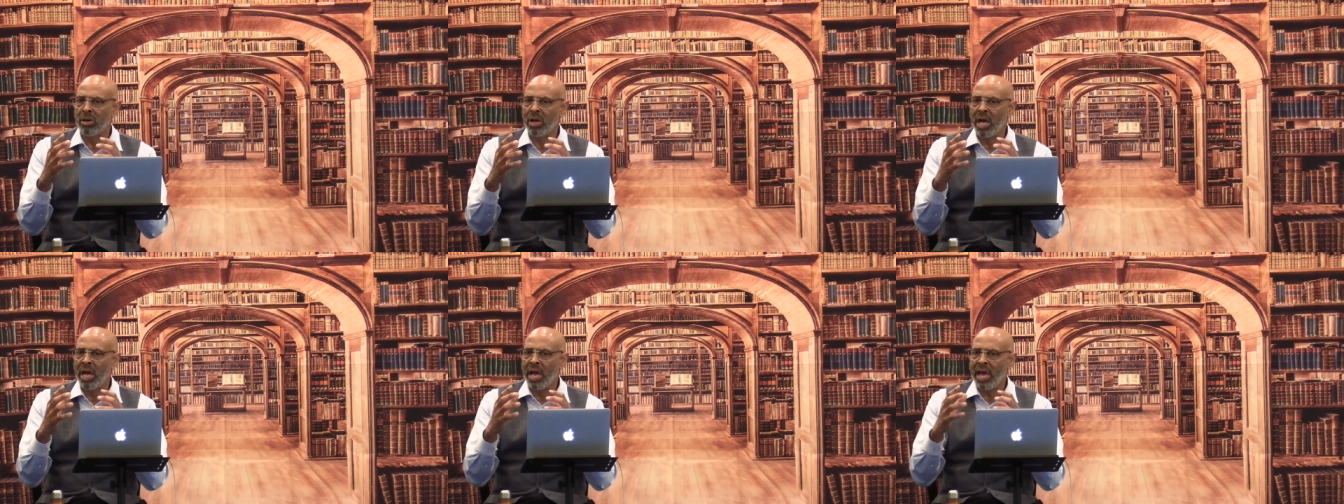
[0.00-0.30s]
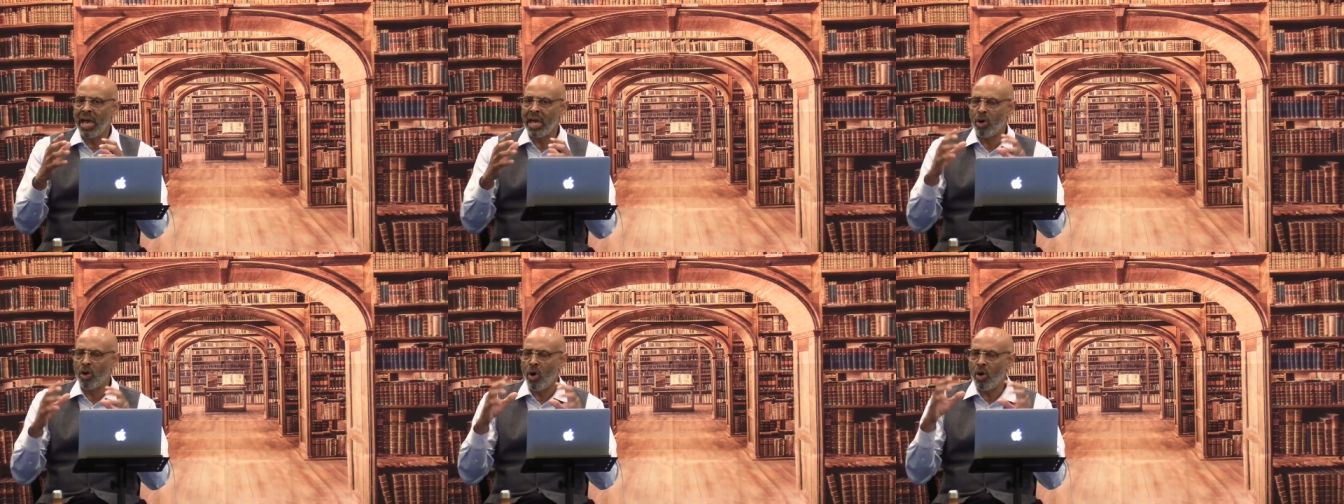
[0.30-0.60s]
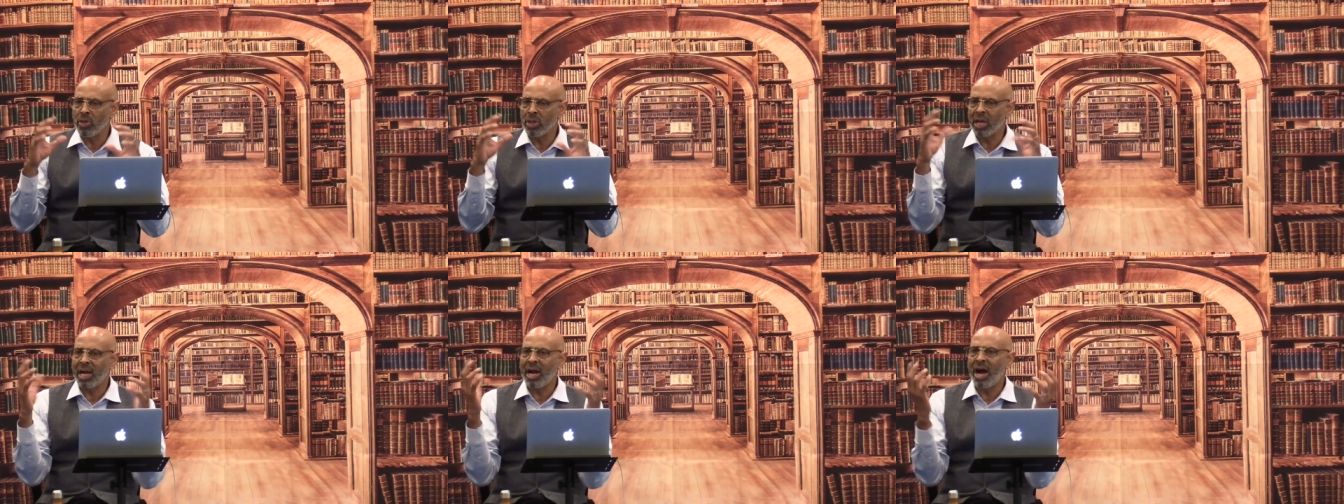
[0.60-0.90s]
and all
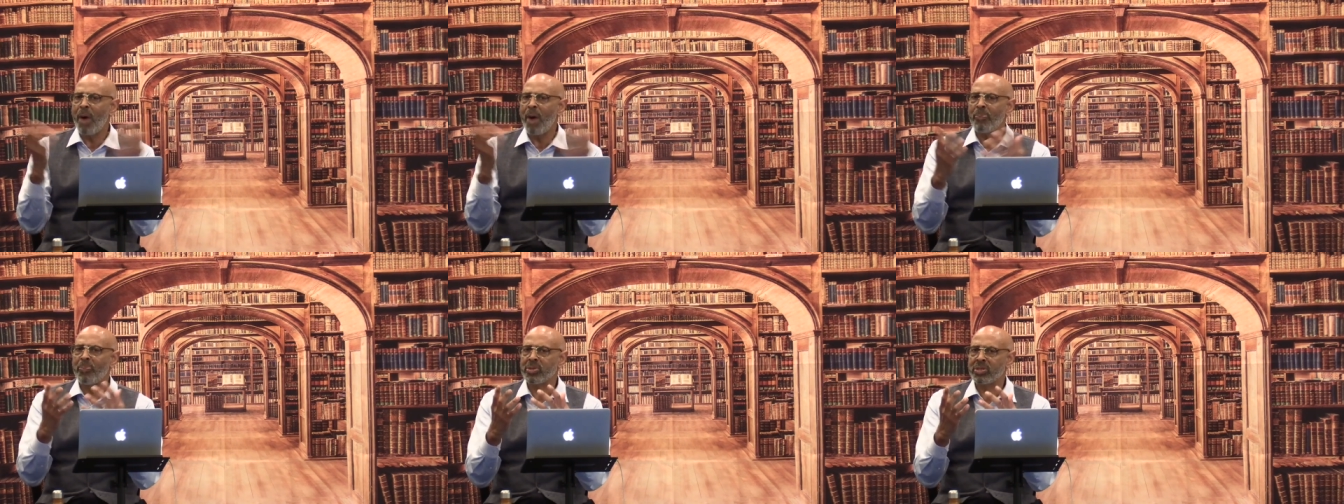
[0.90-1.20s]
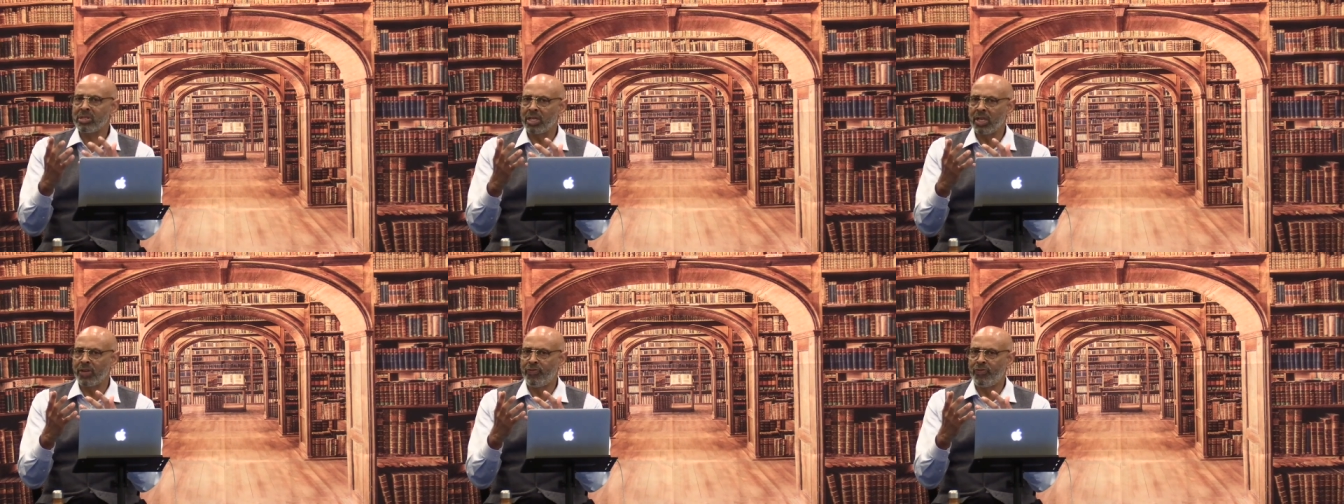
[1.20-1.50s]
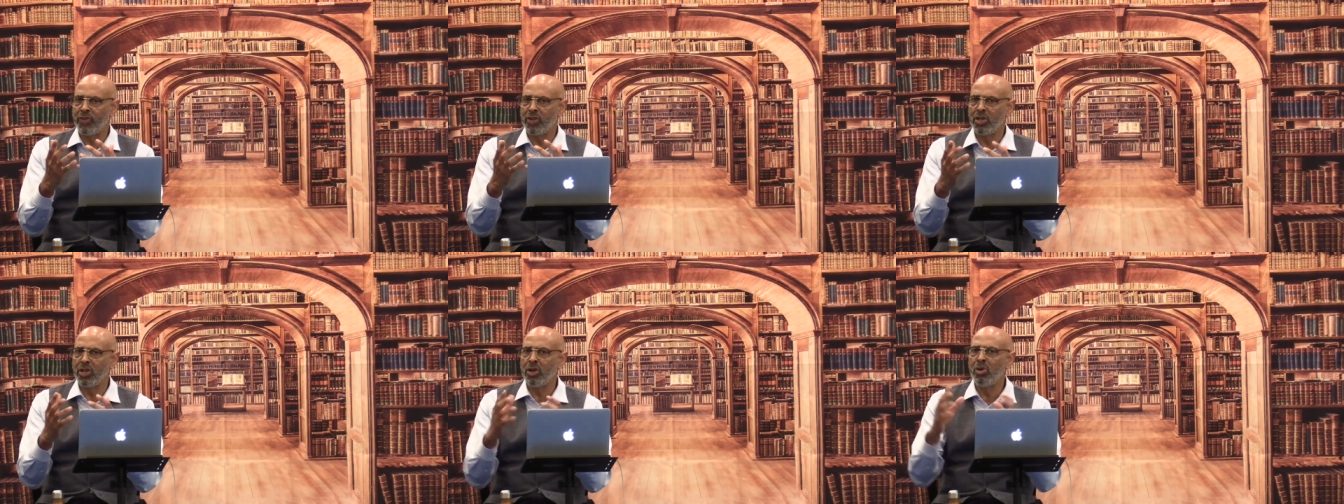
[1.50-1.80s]
encompassing for
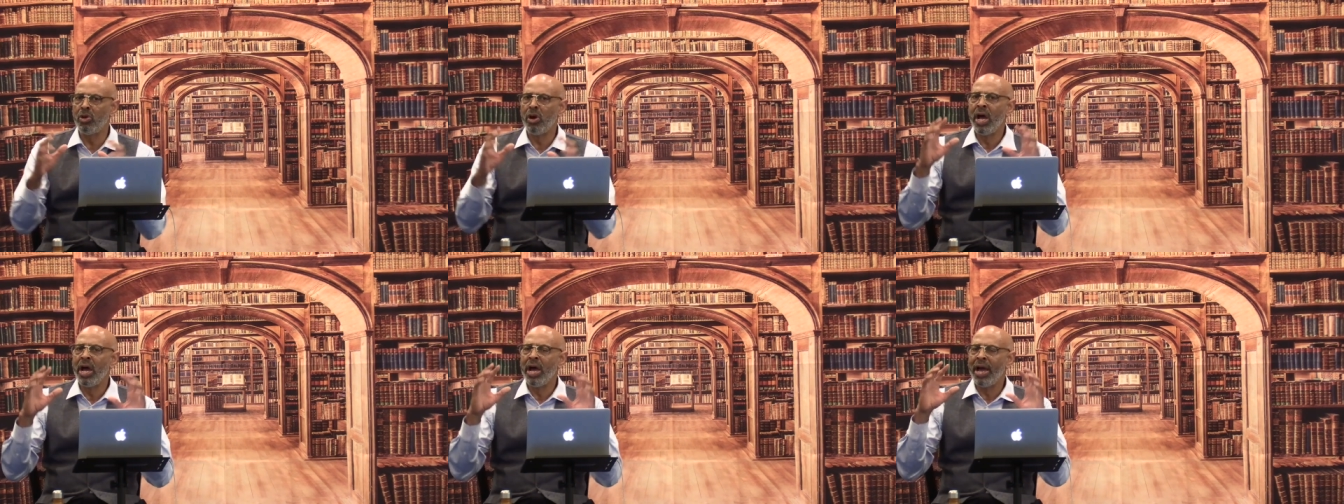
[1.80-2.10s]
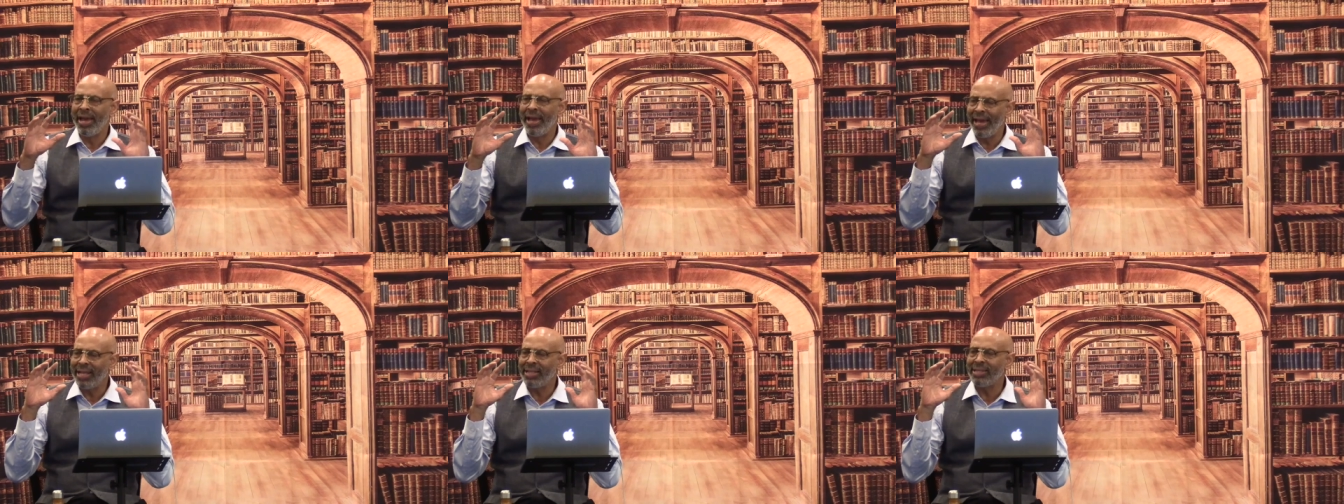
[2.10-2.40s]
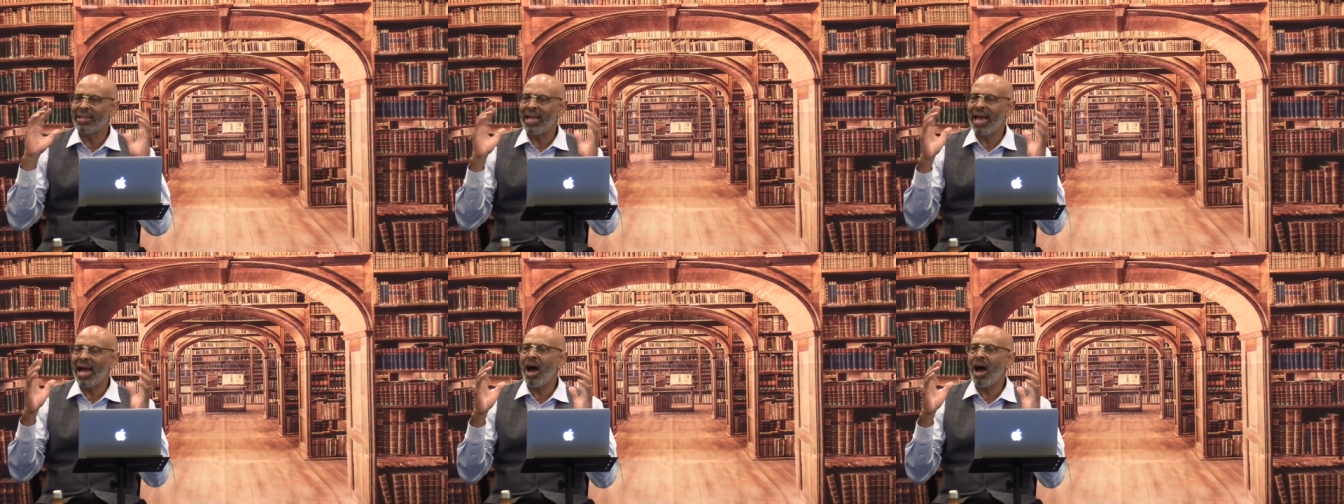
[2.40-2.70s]
you, it
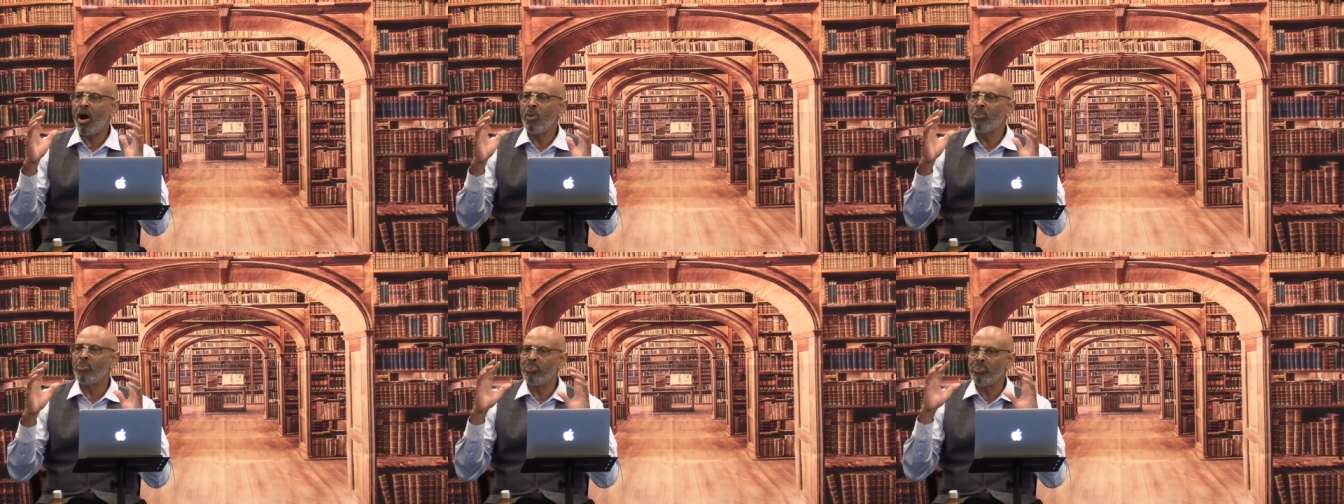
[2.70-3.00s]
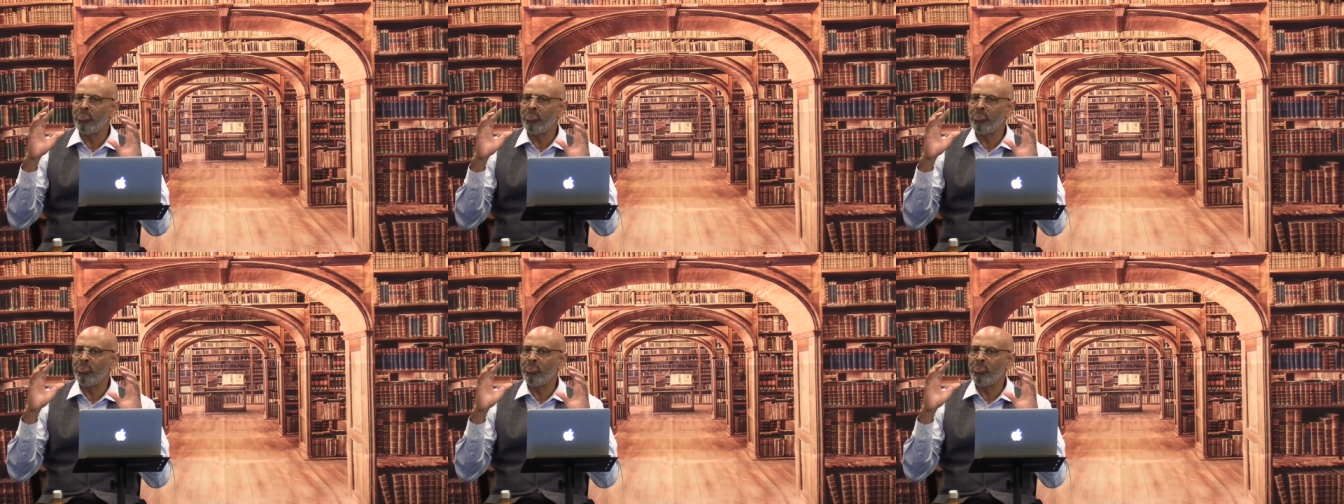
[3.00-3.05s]
now